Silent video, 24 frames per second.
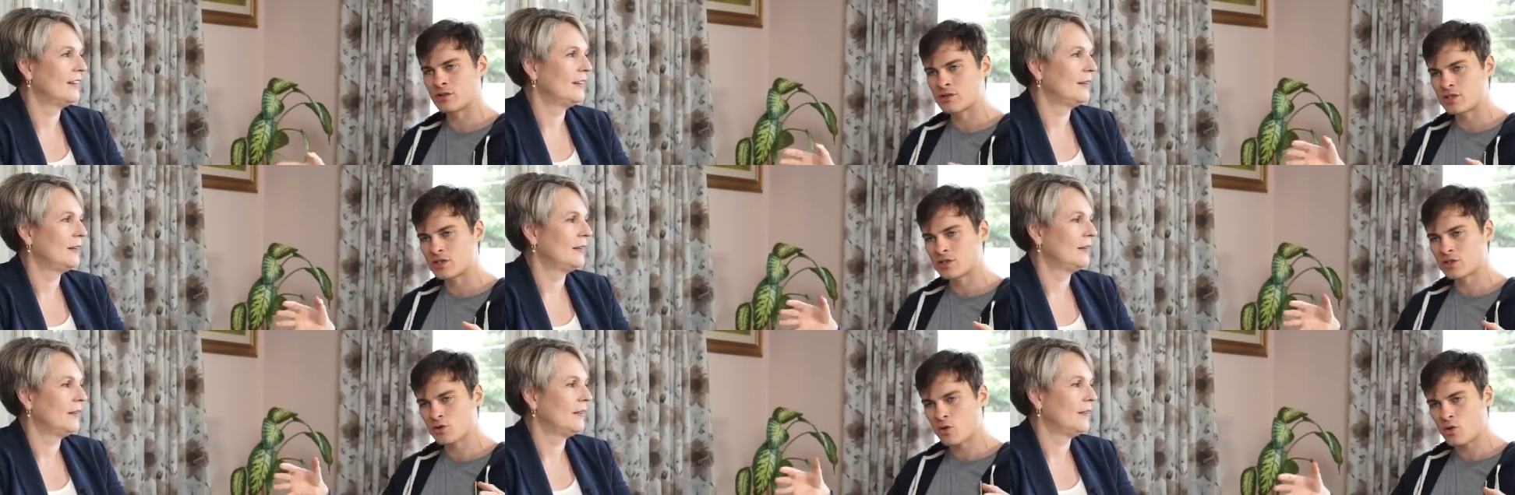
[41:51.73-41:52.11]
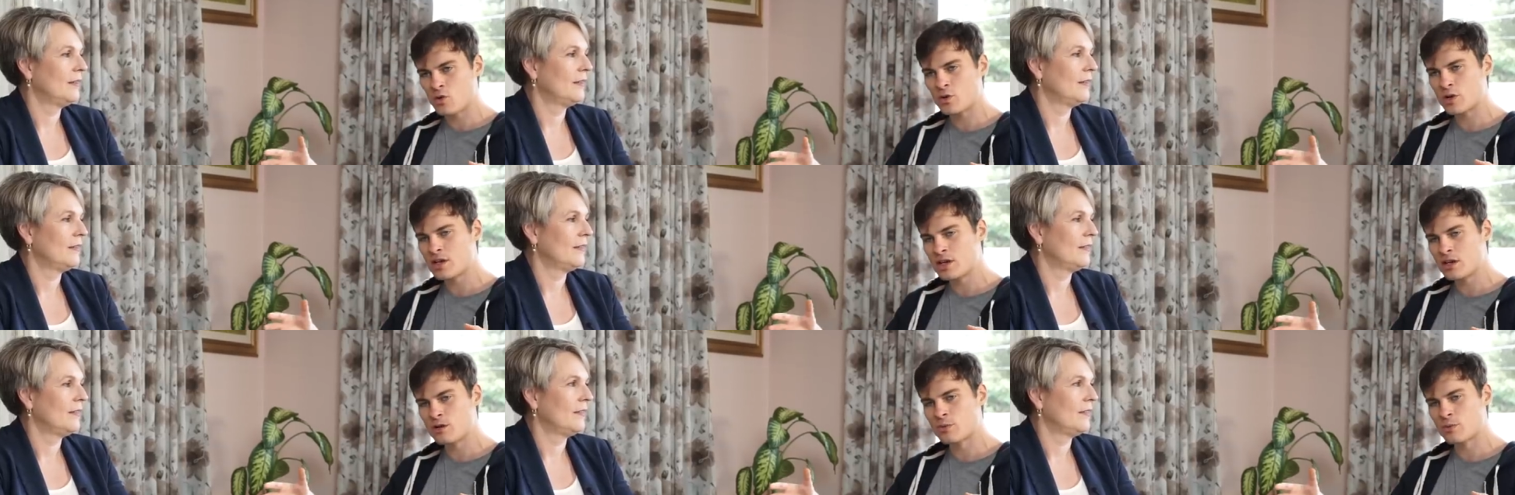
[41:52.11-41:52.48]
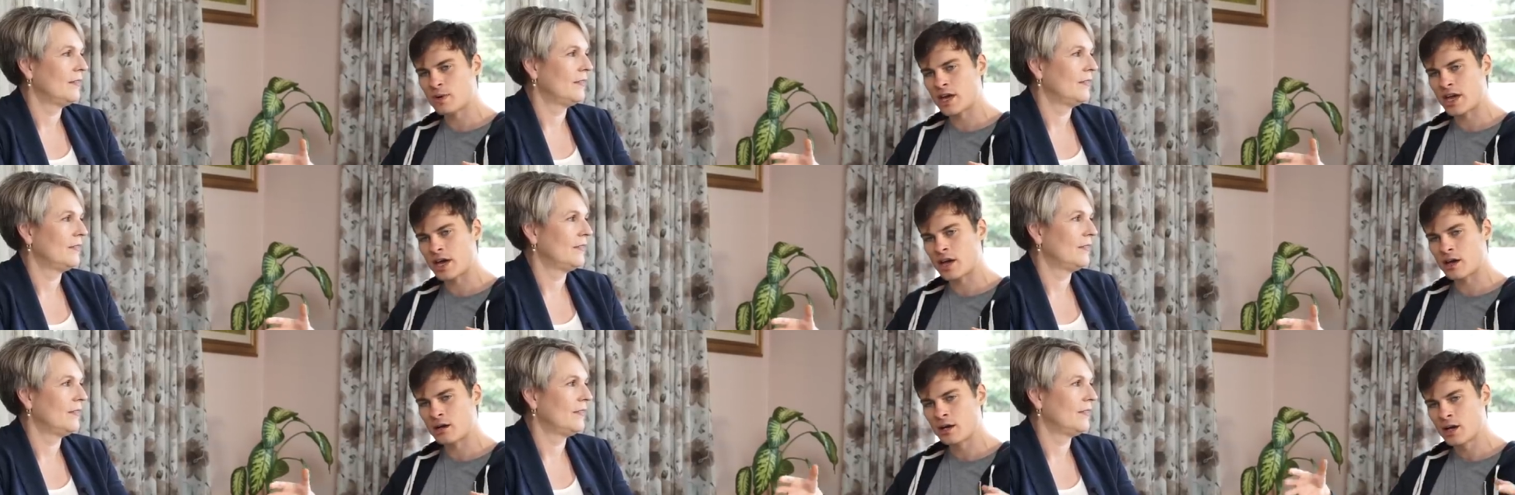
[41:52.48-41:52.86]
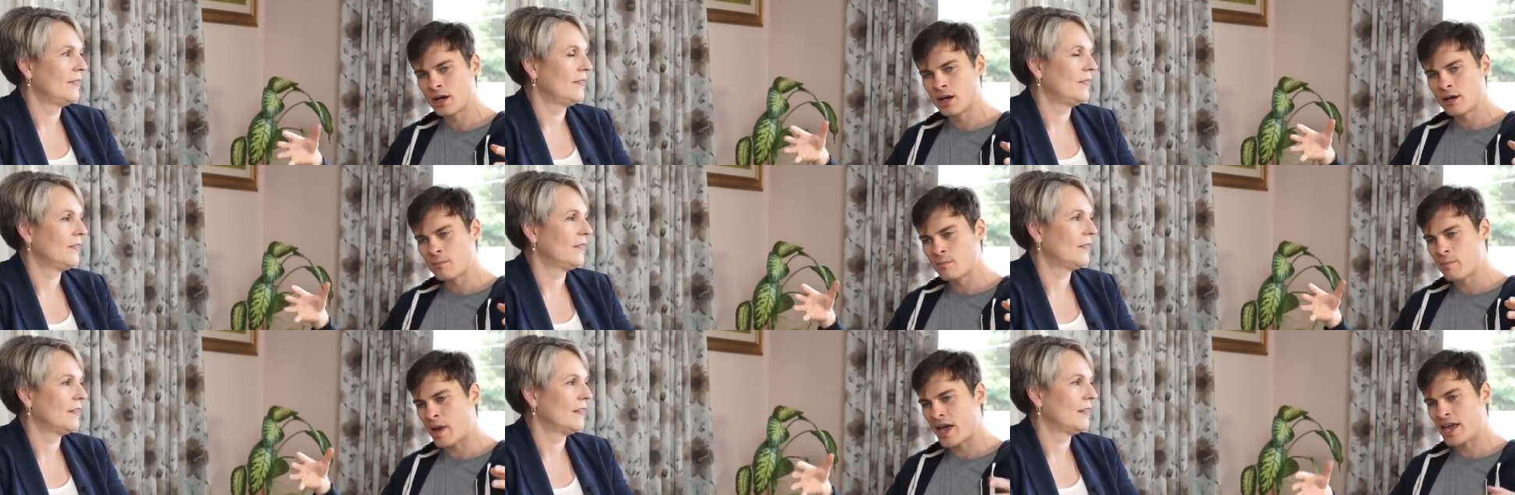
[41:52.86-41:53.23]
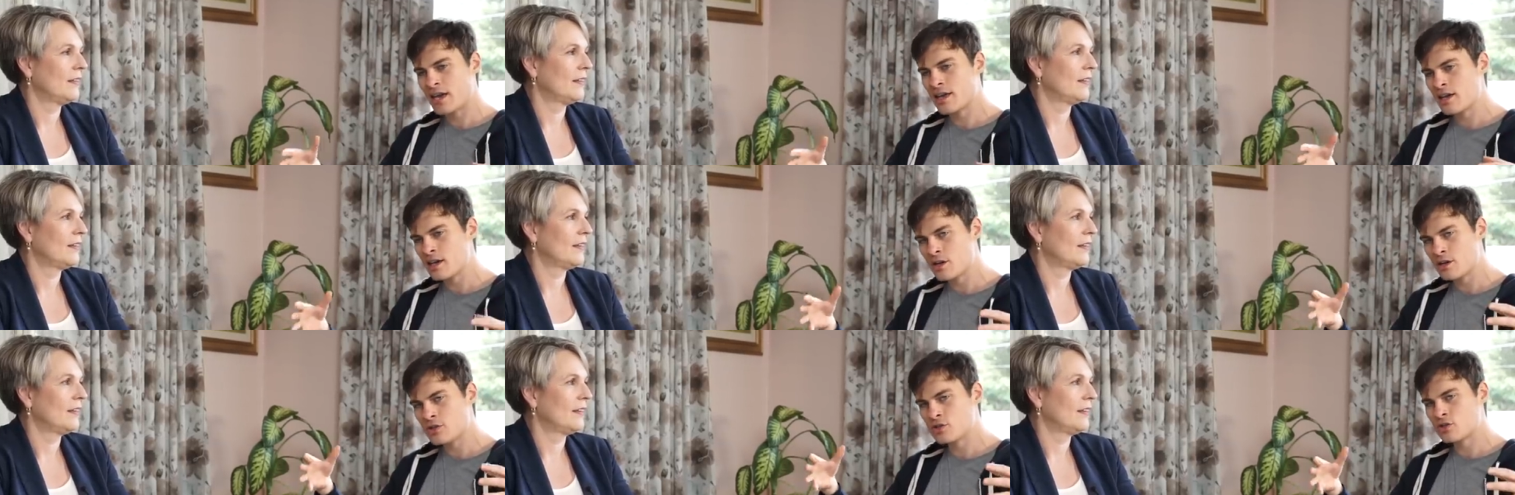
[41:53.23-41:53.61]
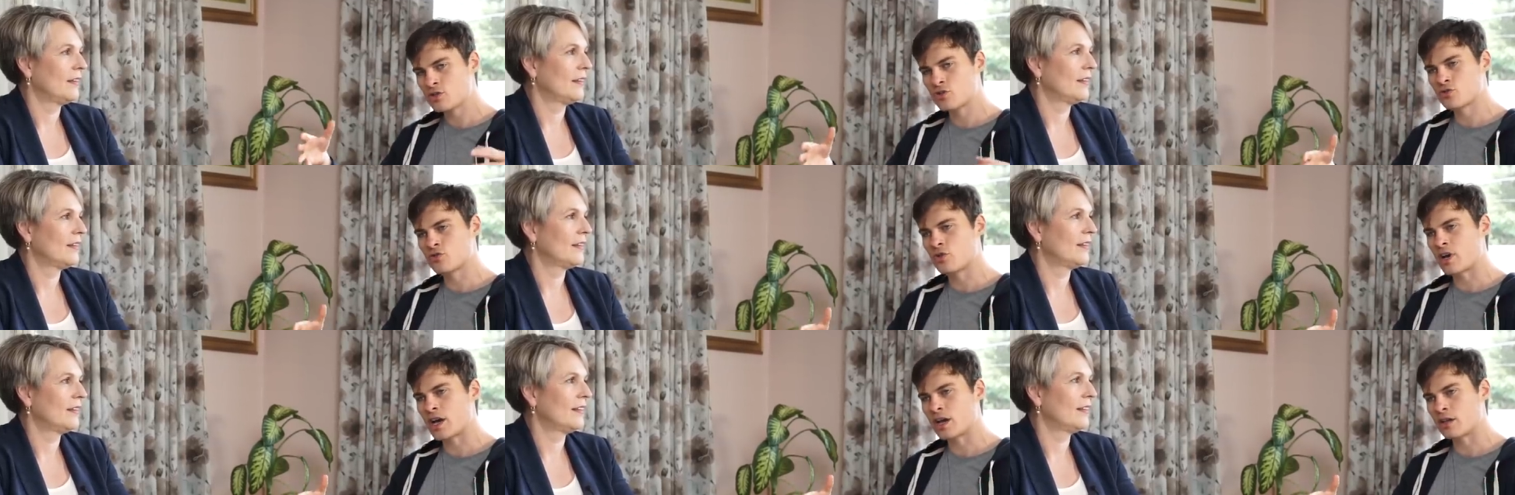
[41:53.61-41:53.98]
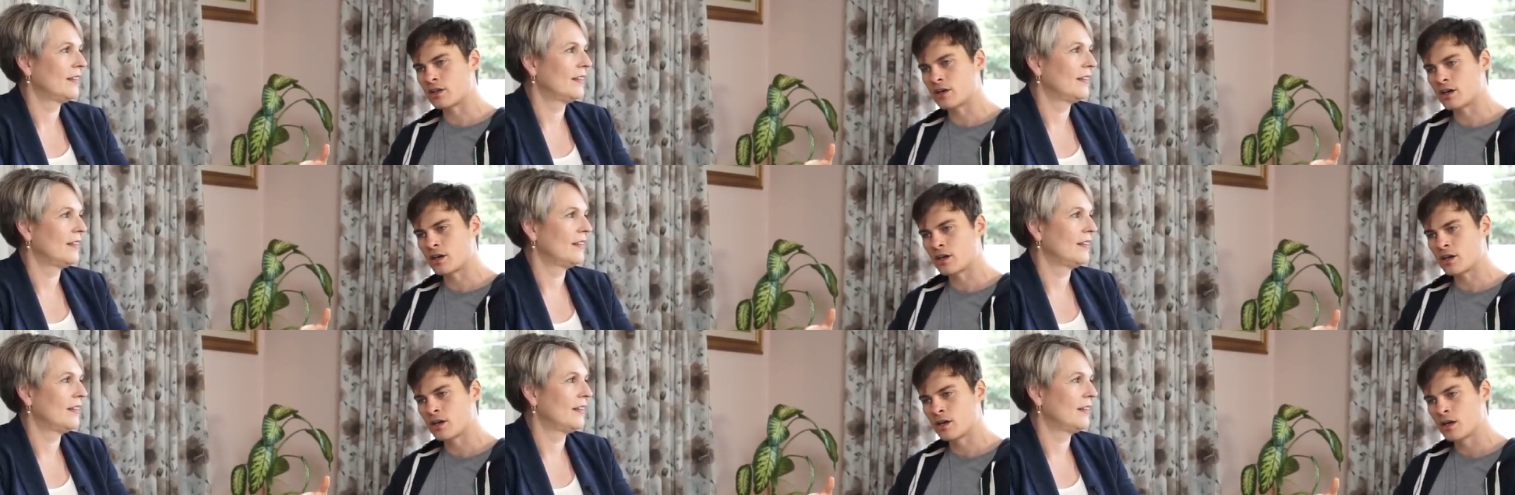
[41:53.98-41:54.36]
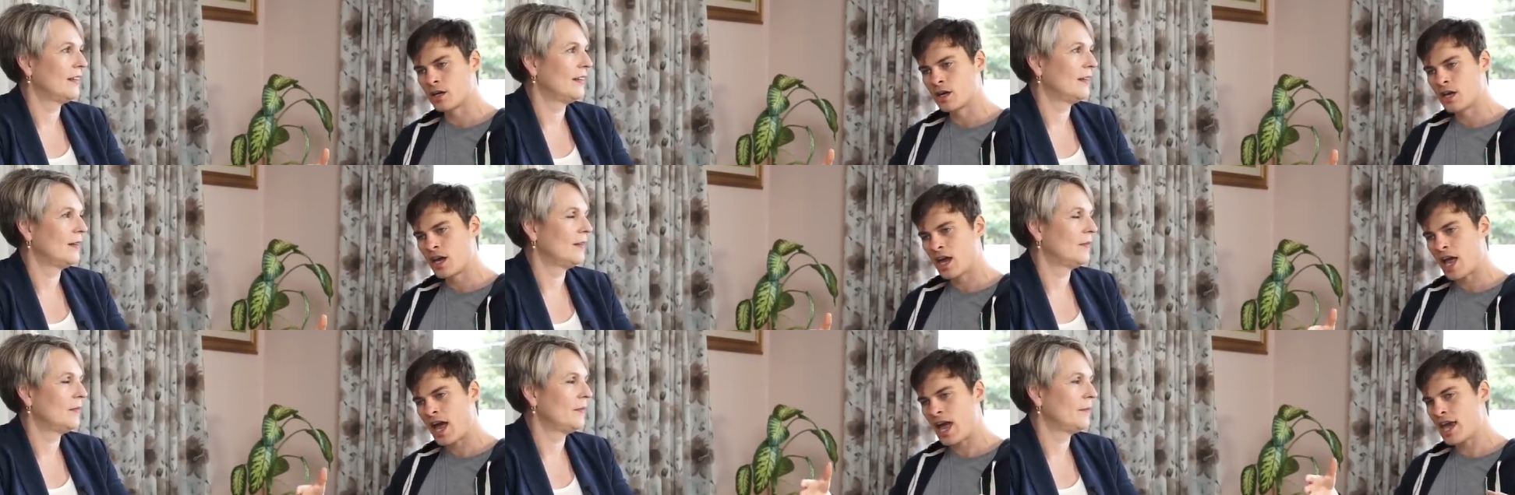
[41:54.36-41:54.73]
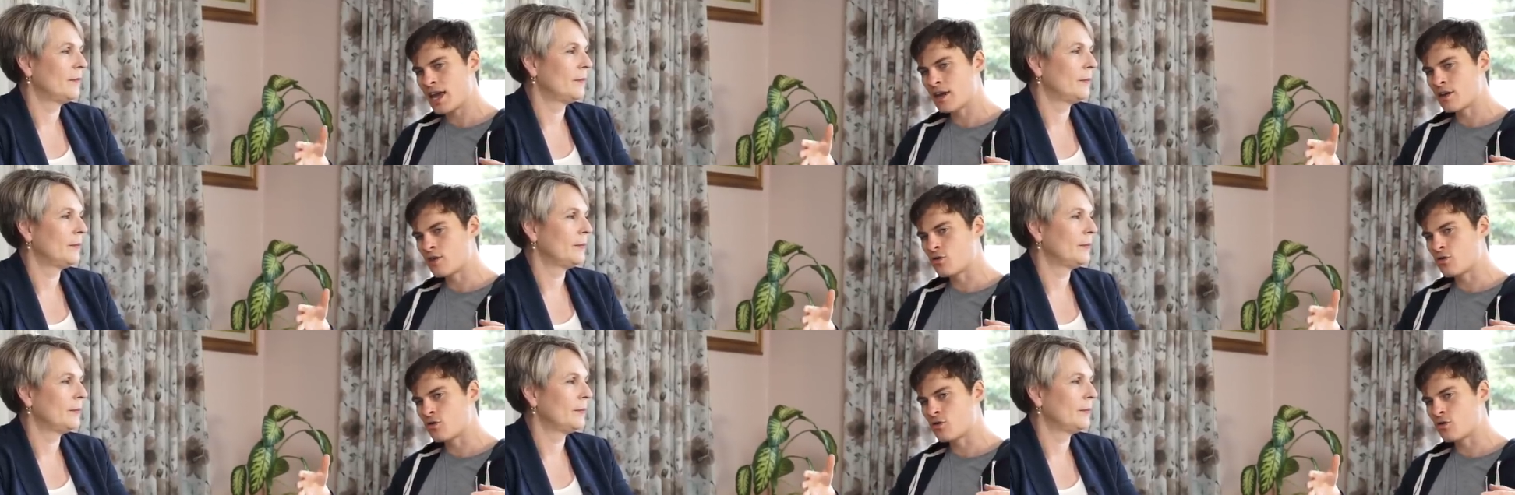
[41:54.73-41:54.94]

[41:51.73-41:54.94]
Speaker 1: She's talking about making Australia a